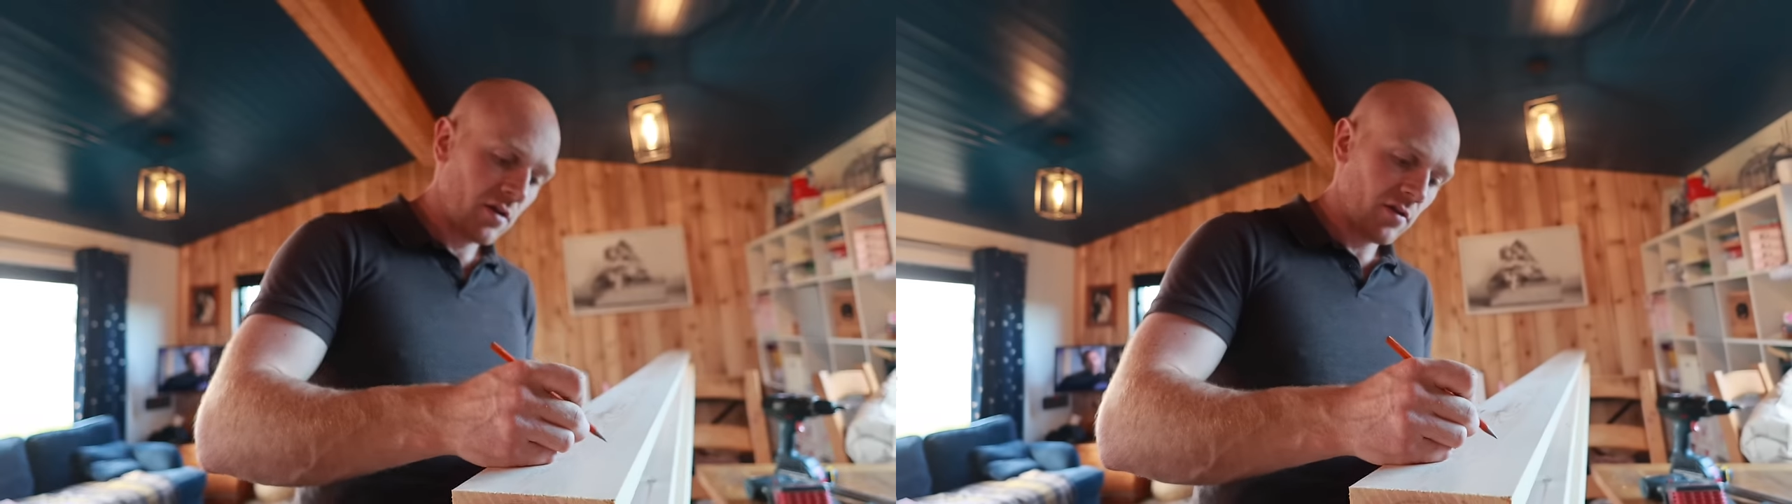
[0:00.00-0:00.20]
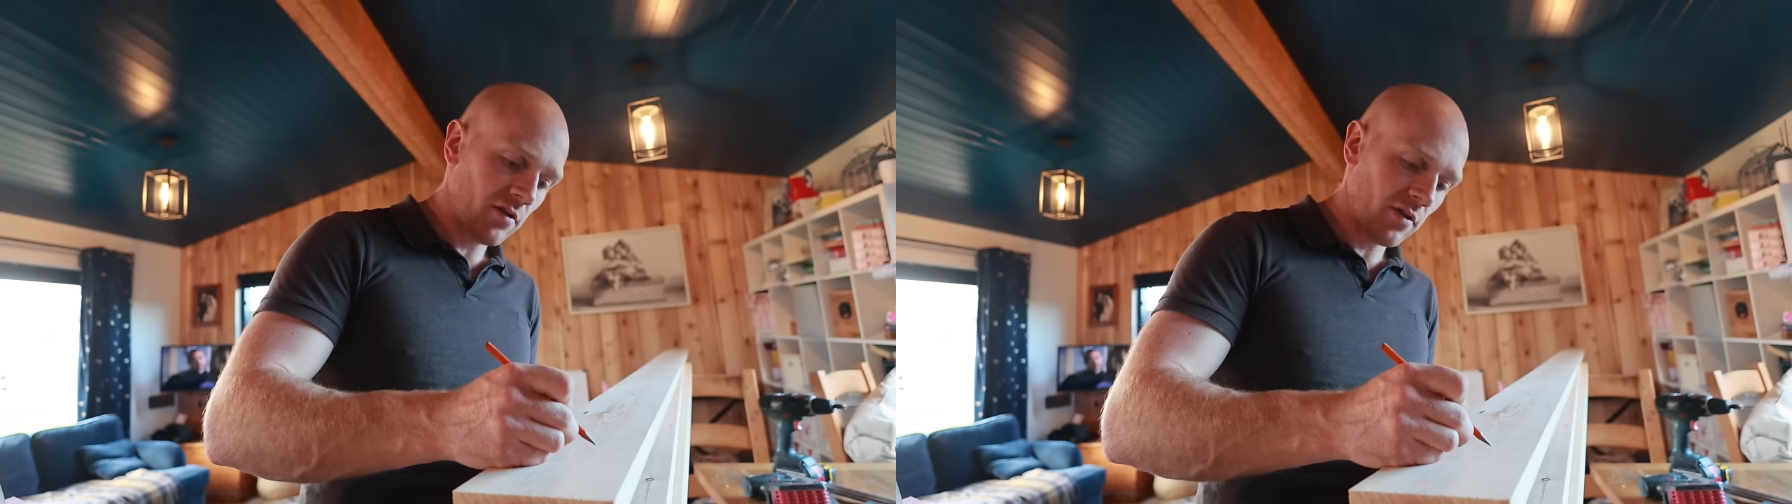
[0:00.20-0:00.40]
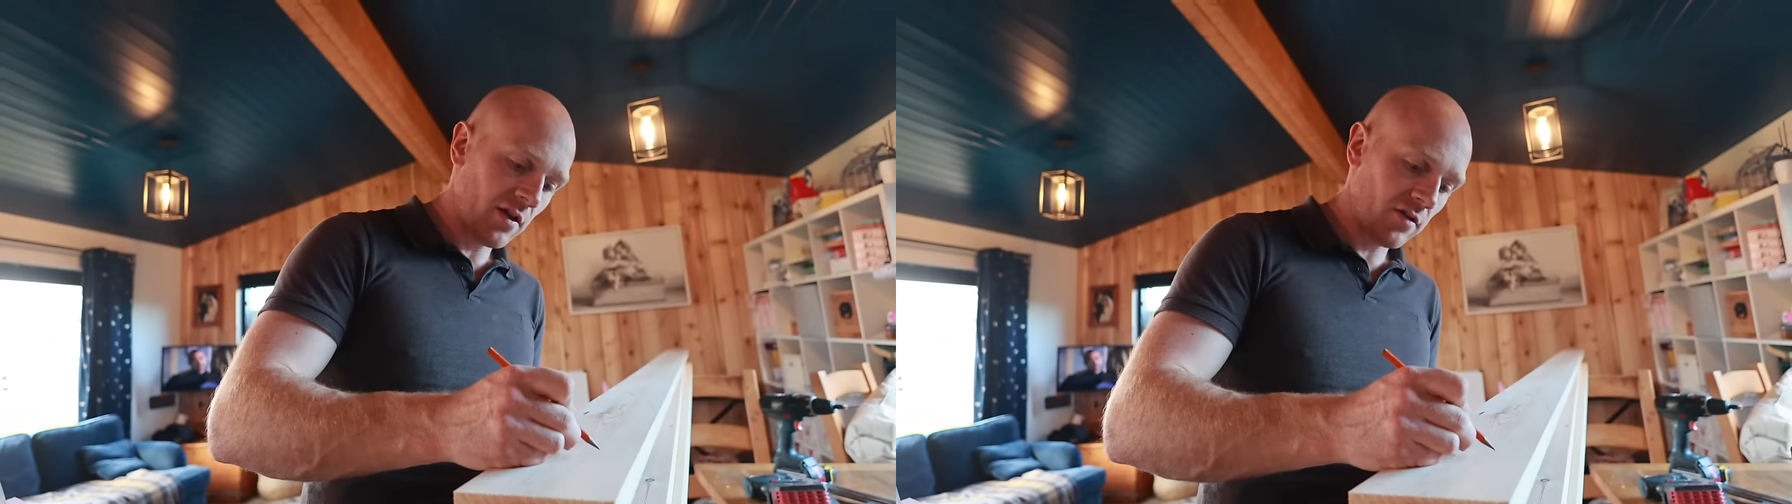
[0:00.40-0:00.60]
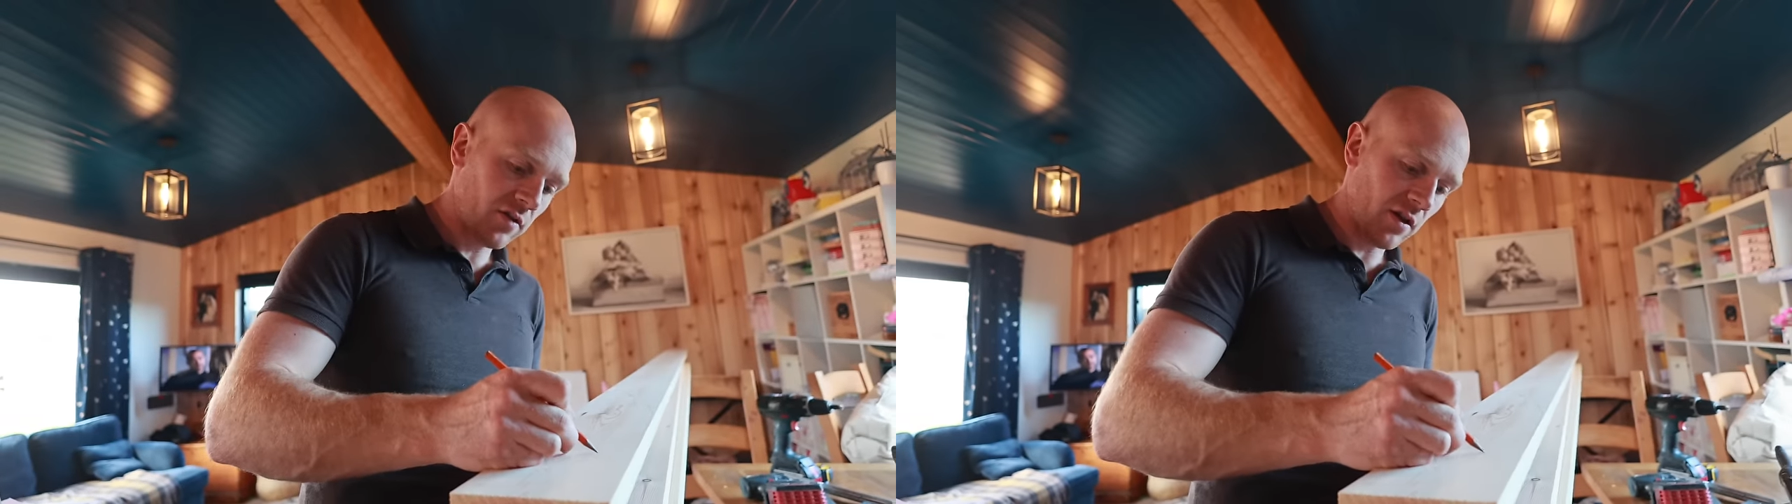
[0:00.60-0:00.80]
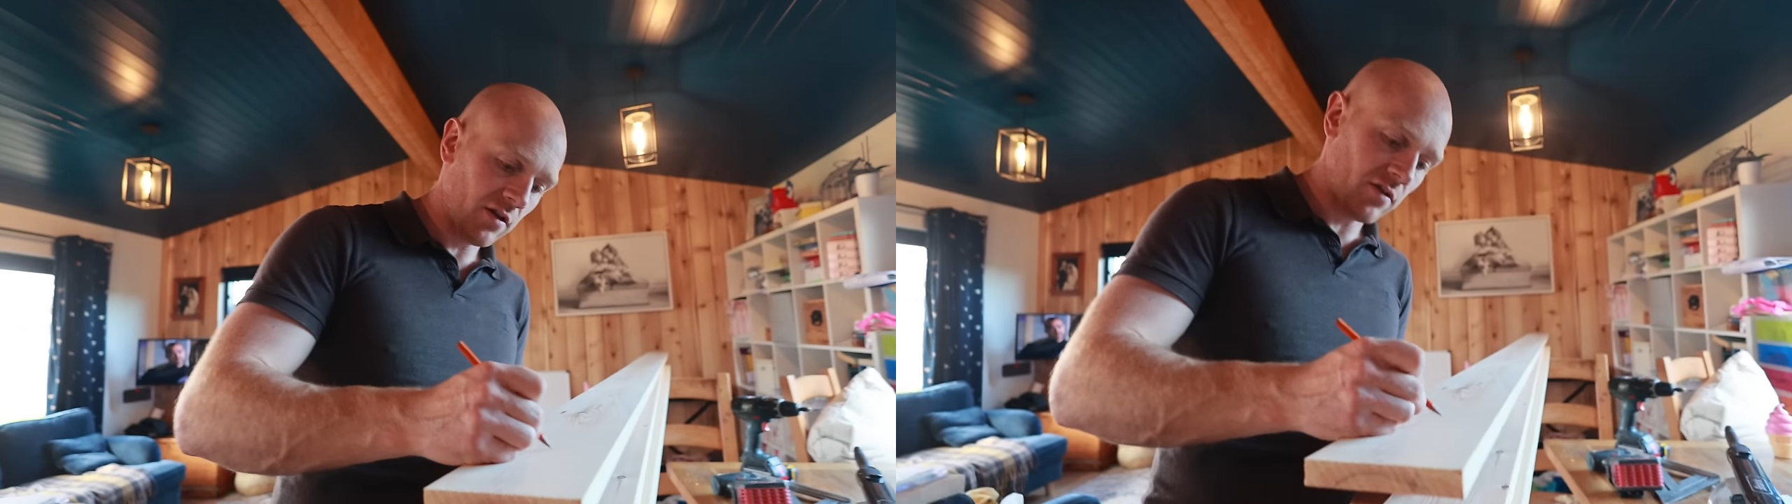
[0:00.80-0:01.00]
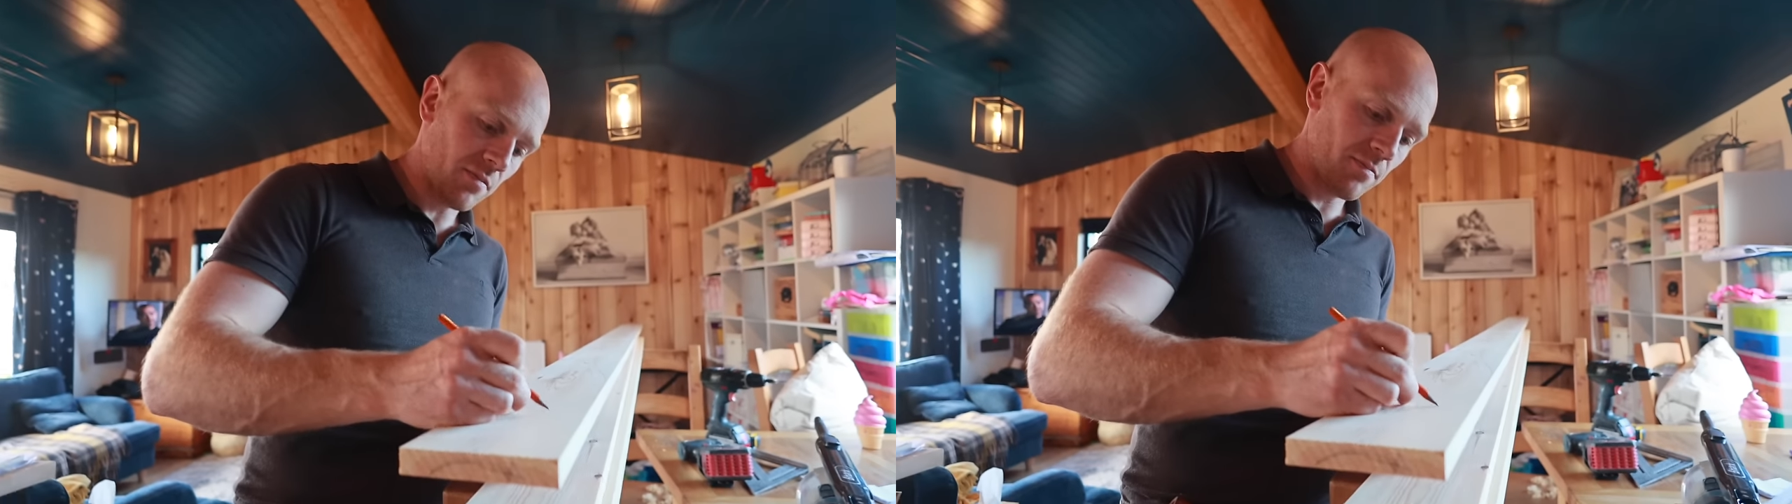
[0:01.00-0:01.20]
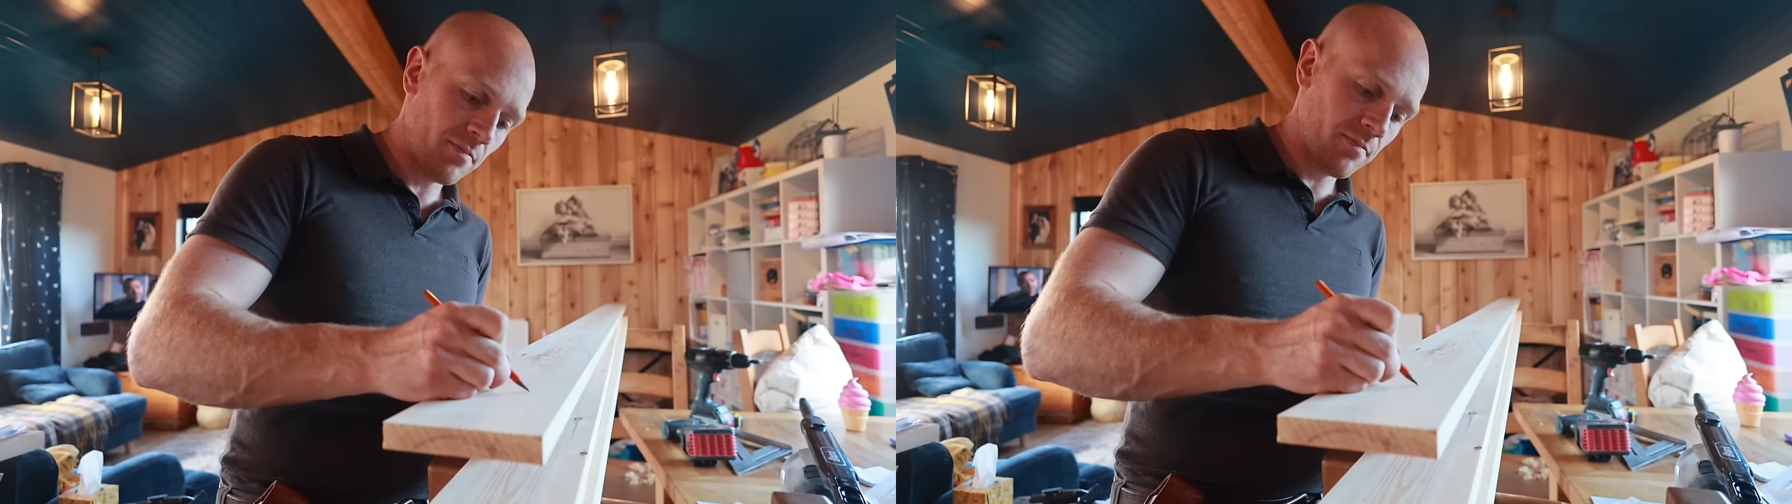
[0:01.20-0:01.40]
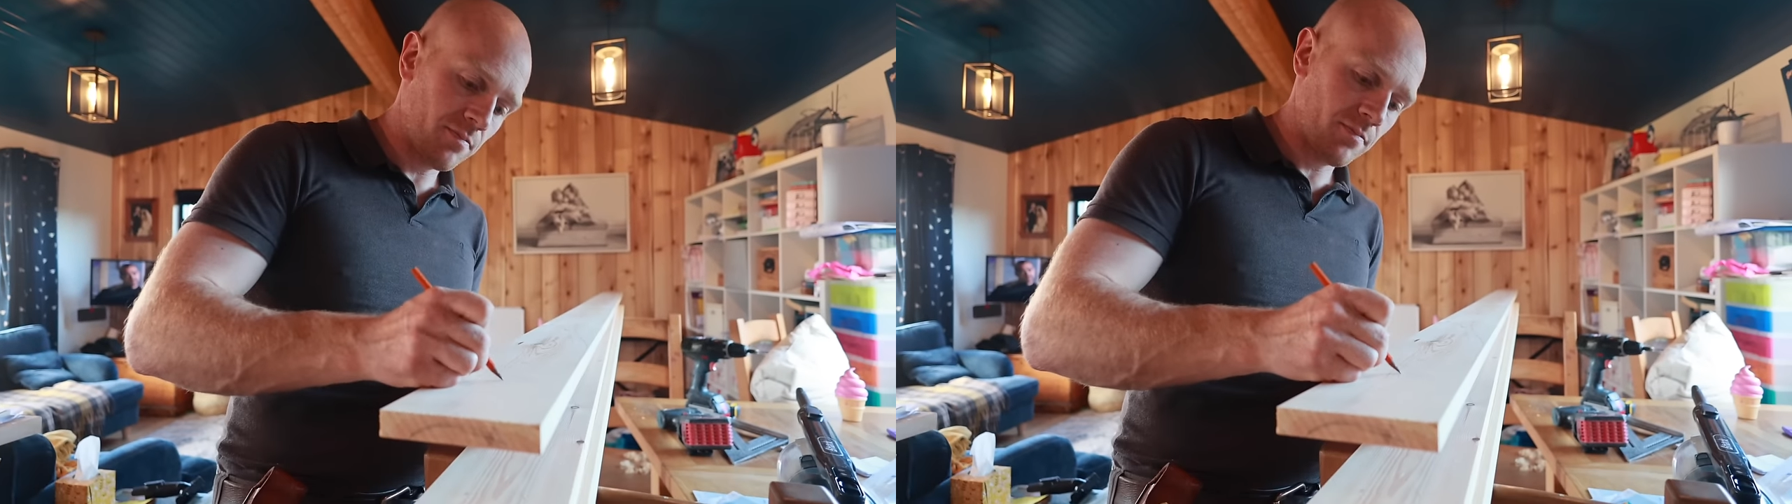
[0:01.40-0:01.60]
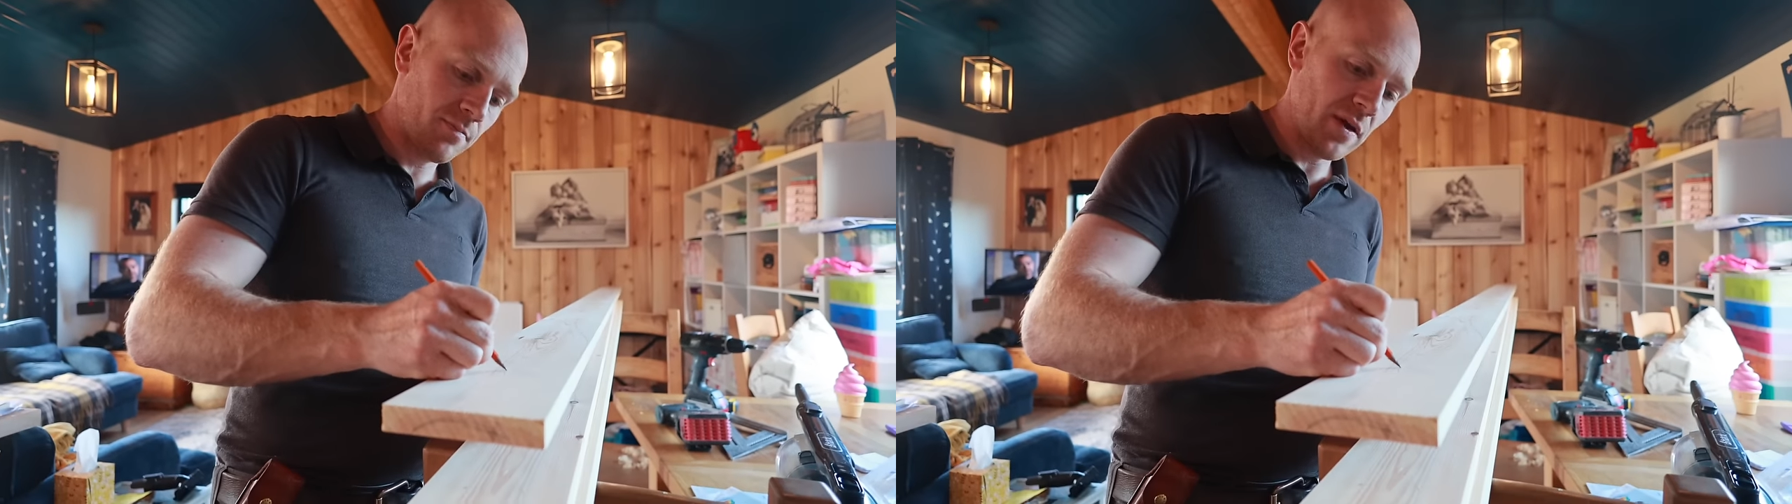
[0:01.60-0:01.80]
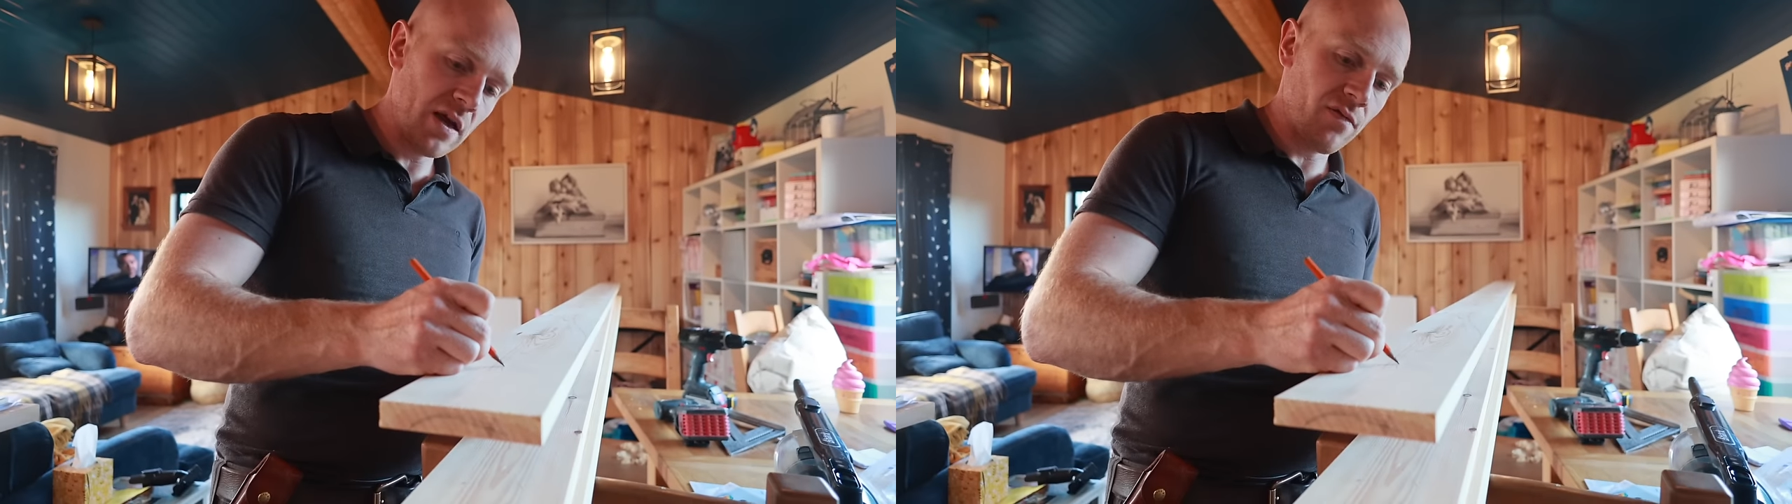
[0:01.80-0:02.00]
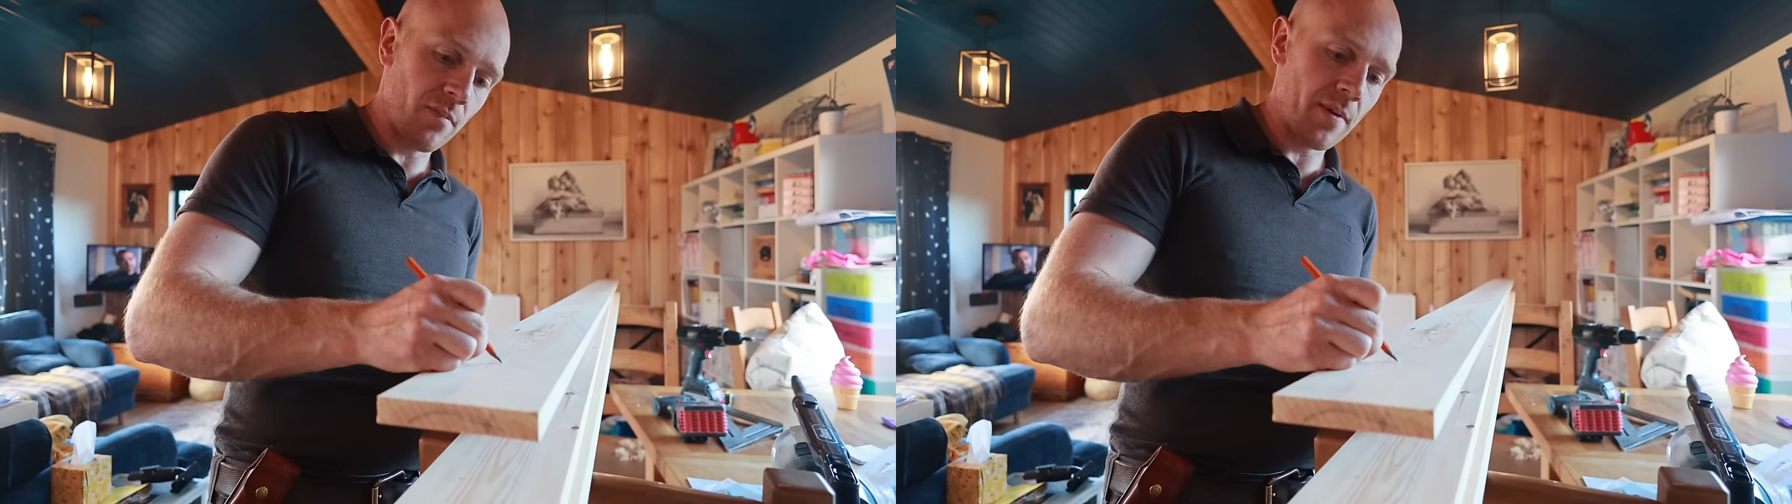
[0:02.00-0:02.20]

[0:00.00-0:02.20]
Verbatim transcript: So this is the B for